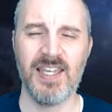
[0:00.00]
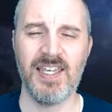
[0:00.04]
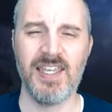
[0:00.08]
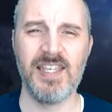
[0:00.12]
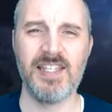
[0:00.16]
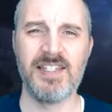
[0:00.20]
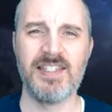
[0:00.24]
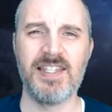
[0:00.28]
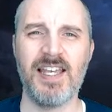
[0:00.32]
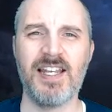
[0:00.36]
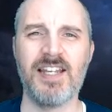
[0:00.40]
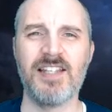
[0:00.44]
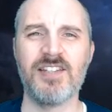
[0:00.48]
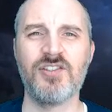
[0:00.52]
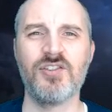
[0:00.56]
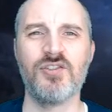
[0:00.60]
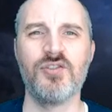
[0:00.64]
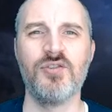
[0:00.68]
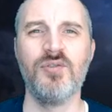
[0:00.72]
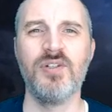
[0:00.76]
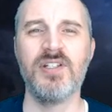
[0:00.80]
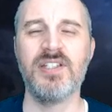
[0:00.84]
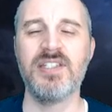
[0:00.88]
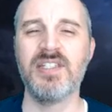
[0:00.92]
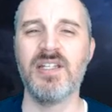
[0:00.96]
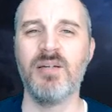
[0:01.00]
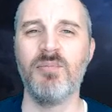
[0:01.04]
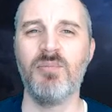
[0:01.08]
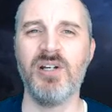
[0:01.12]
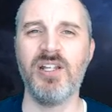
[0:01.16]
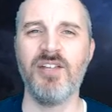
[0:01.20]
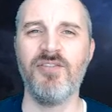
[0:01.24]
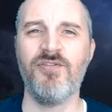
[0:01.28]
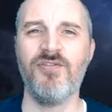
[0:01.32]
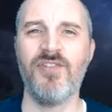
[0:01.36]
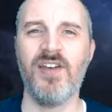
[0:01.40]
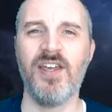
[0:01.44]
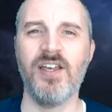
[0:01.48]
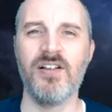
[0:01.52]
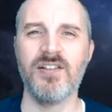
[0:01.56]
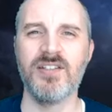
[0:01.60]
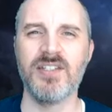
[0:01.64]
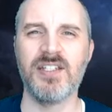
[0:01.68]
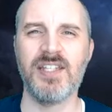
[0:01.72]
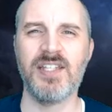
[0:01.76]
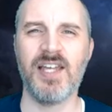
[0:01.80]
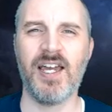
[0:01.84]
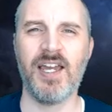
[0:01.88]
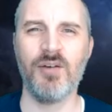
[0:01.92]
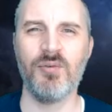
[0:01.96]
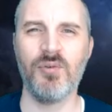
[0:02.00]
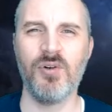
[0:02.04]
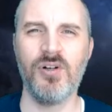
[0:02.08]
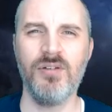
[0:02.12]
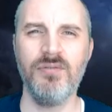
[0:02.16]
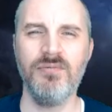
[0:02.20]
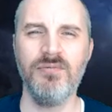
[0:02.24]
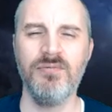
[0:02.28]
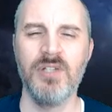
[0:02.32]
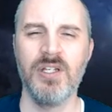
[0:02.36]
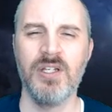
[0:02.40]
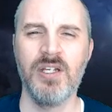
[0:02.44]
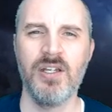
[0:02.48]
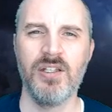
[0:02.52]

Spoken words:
is that as soon as somebody fails a die roll,